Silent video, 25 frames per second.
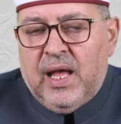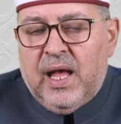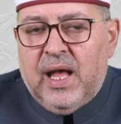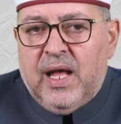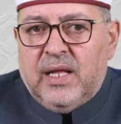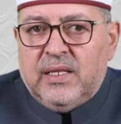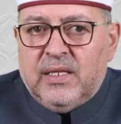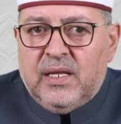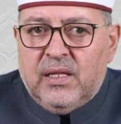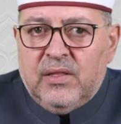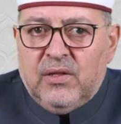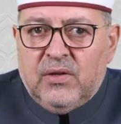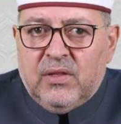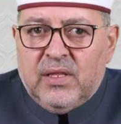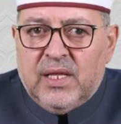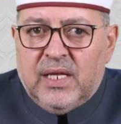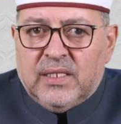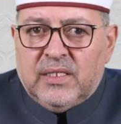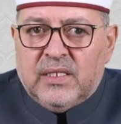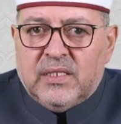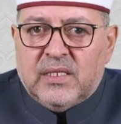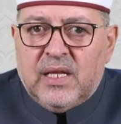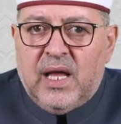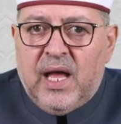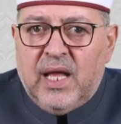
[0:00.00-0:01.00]
Another,
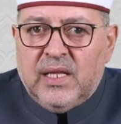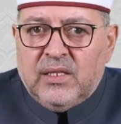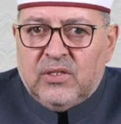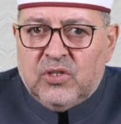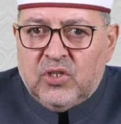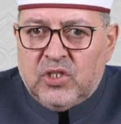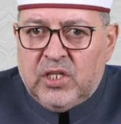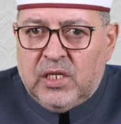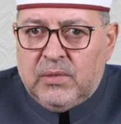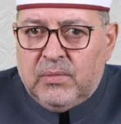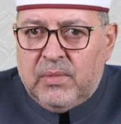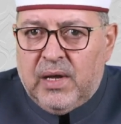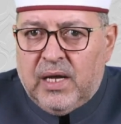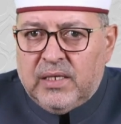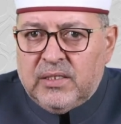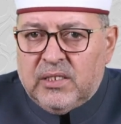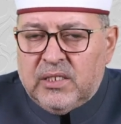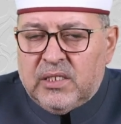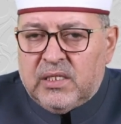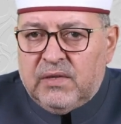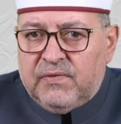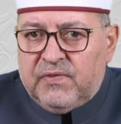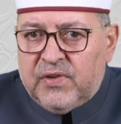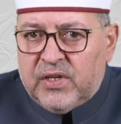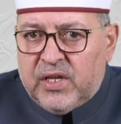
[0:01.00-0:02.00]
that is antonym
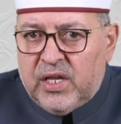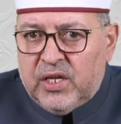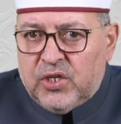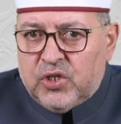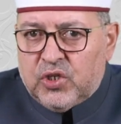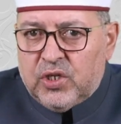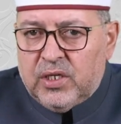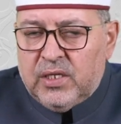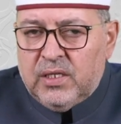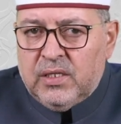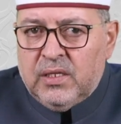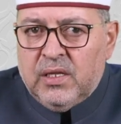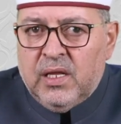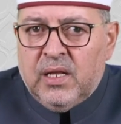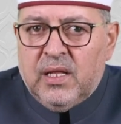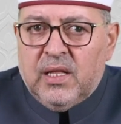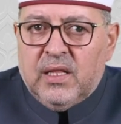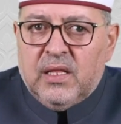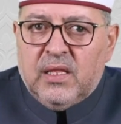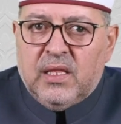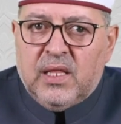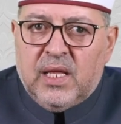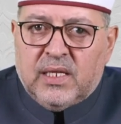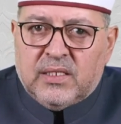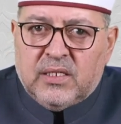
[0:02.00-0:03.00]
identification.
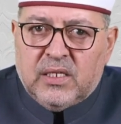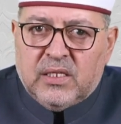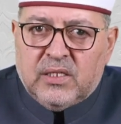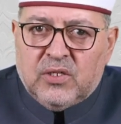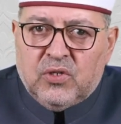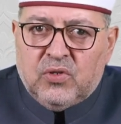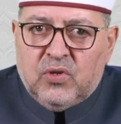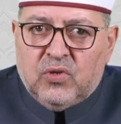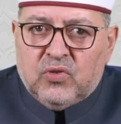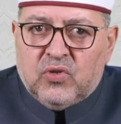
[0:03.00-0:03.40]
That is